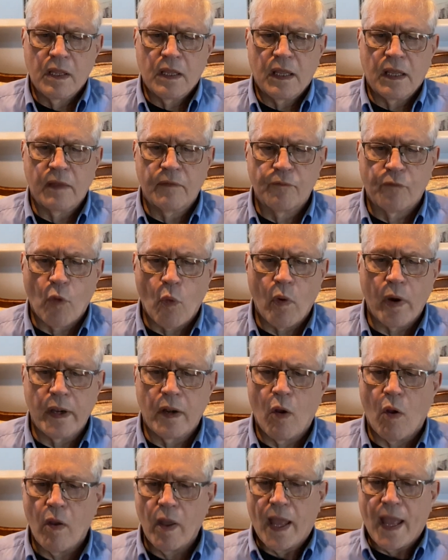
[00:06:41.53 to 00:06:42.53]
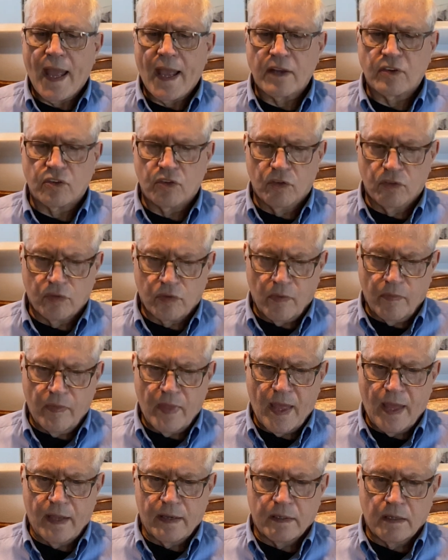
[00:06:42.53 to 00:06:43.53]
and void all actions of
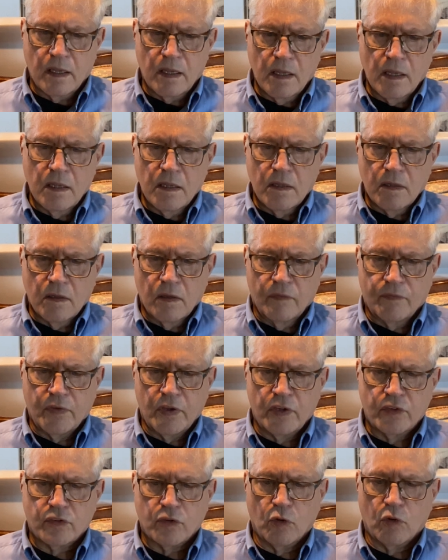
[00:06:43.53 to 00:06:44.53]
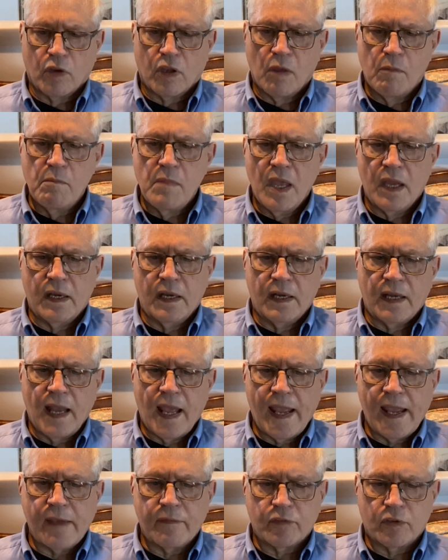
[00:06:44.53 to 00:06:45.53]
that official committed
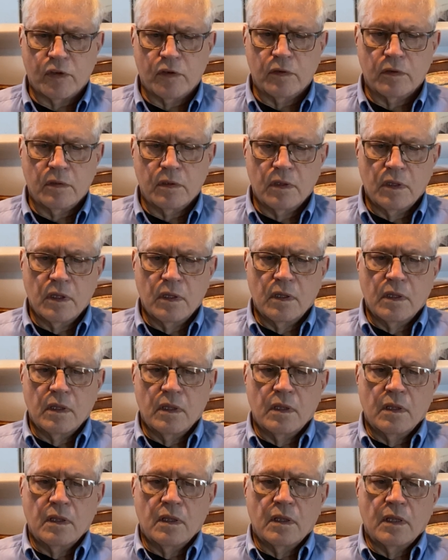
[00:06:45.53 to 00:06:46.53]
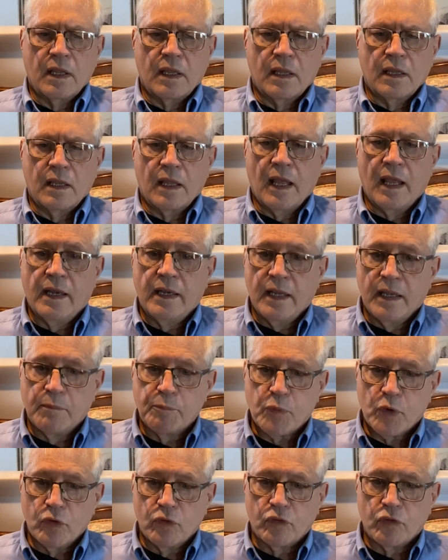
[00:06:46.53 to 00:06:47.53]
after and in
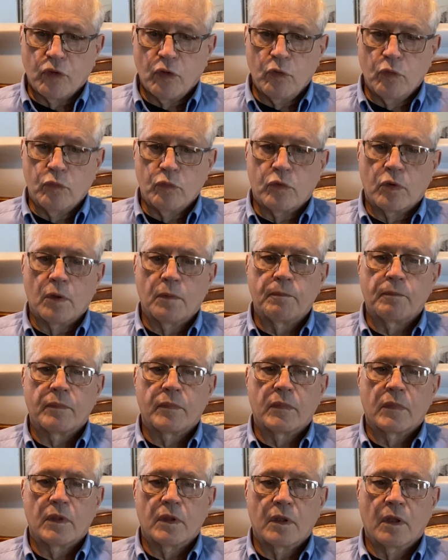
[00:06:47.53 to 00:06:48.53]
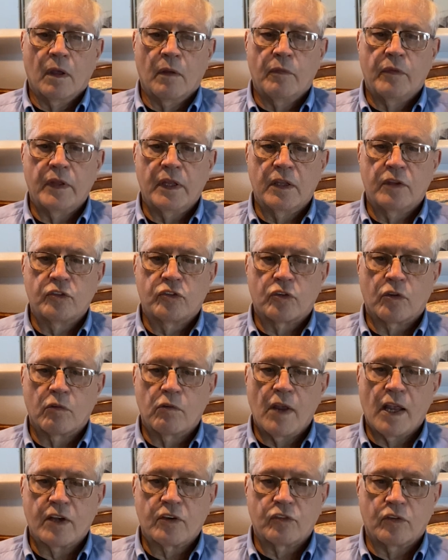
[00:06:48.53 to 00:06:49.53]
pursuit of the
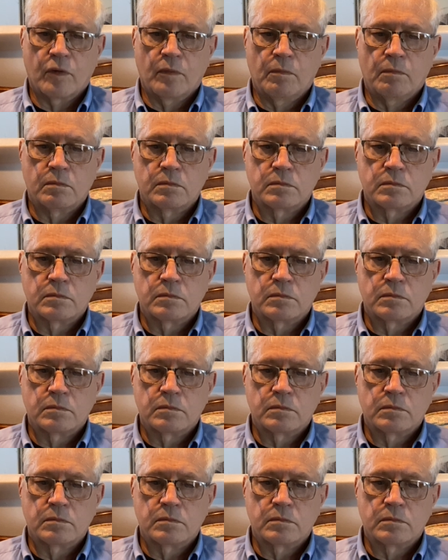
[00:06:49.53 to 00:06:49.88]
insurrection.